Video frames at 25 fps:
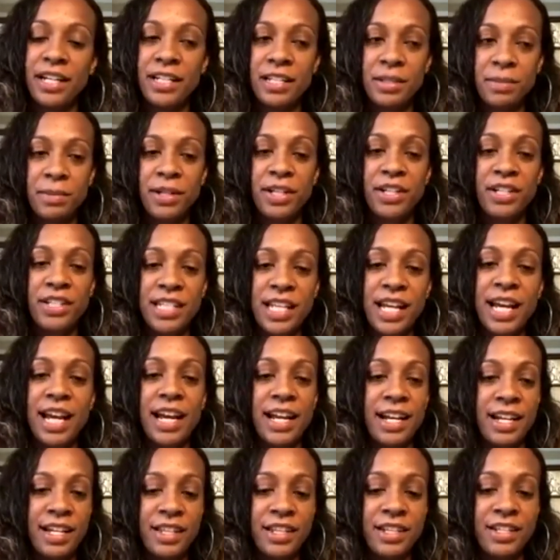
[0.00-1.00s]
experience i
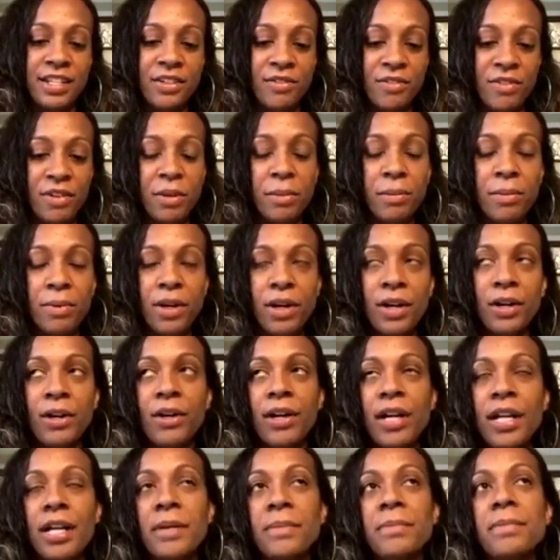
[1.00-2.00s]
had in the different
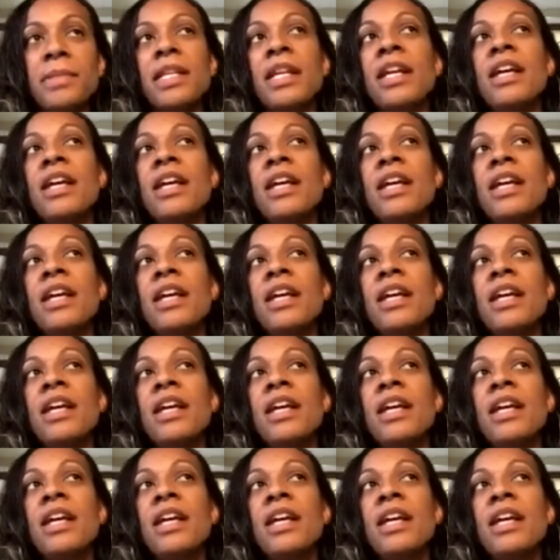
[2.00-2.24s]
programs